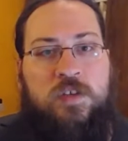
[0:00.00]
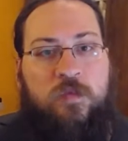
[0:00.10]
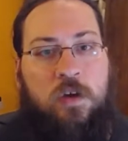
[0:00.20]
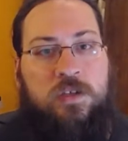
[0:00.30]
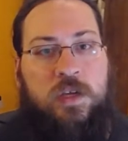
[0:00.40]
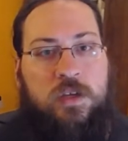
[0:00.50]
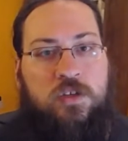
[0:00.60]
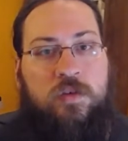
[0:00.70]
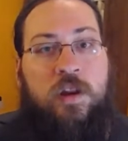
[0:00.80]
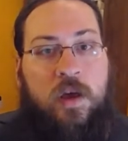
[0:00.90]
false to
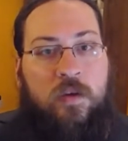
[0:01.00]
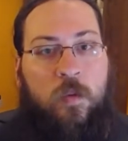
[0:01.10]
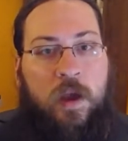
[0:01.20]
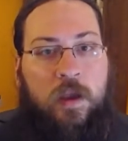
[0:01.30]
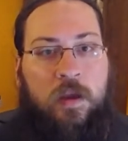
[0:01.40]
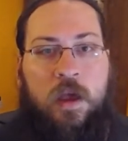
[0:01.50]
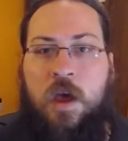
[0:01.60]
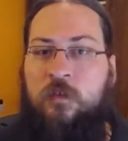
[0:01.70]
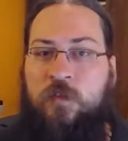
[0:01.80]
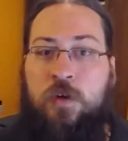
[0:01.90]
history in another way.
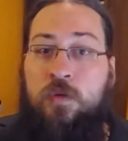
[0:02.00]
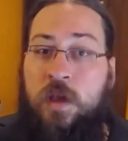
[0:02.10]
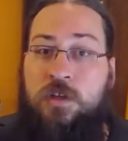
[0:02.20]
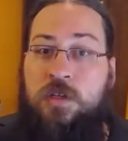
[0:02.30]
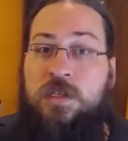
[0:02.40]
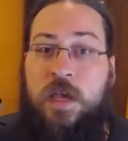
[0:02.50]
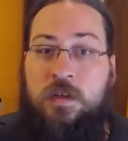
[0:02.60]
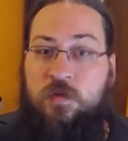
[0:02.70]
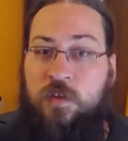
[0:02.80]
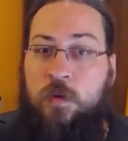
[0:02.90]
Few nations
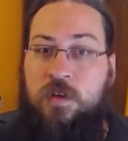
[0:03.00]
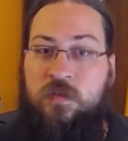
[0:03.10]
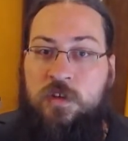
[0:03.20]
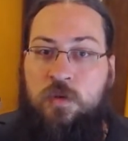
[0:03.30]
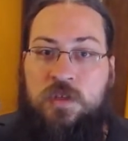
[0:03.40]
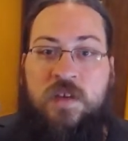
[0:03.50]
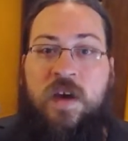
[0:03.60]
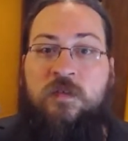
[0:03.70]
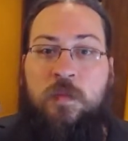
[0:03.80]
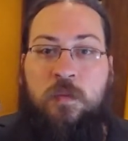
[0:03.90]
and few individuals have
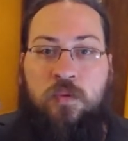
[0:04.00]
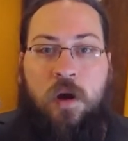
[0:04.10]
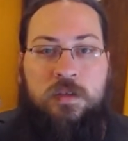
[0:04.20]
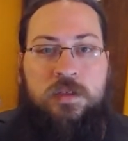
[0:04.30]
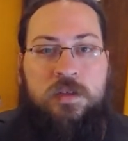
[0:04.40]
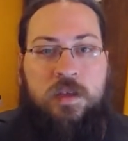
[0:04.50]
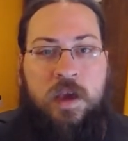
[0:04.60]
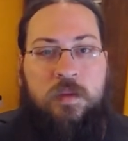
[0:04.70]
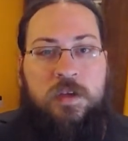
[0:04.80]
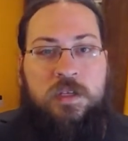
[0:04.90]
ever been brought into the
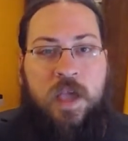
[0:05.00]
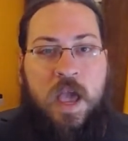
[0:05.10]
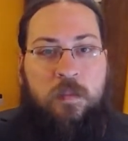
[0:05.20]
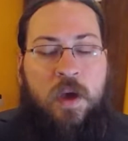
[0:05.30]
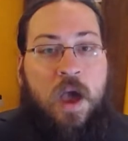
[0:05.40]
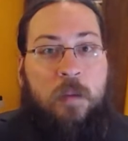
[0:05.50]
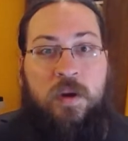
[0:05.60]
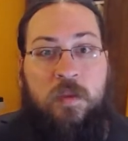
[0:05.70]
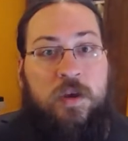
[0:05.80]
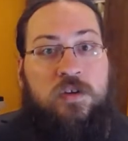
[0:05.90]
enemy's camp by
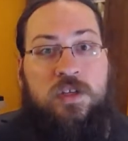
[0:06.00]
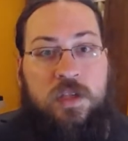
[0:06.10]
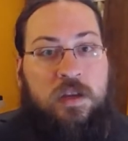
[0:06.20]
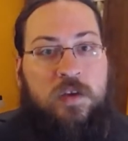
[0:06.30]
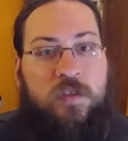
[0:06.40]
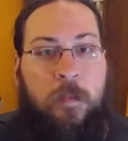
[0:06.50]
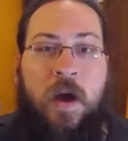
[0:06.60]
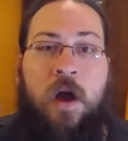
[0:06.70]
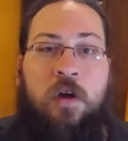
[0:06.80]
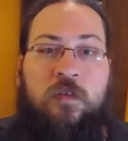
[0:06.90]
the mere study of the
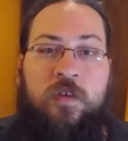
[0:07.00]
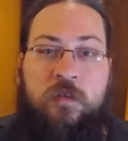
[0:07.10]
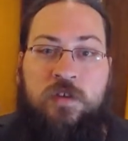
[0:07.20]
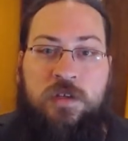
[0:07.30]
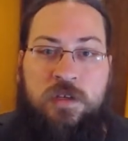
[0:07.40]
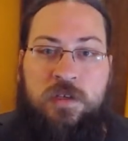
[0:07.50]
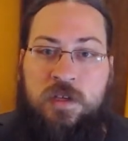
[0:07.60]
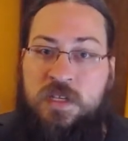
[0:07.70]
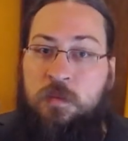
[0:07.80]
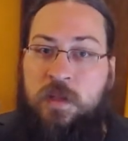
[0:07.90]
biography of Jesus,
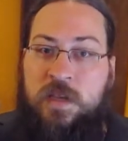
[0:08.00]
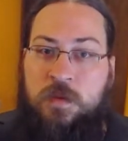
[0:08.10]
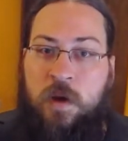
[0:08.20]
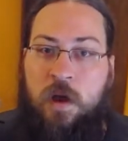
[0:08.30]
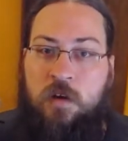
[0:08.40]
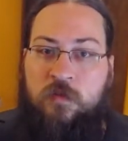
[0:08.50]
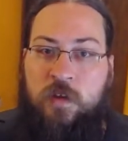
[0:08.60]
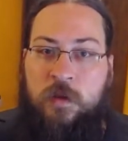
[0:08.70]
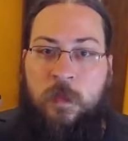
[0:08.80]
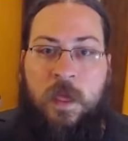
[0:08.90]
simply as a biography.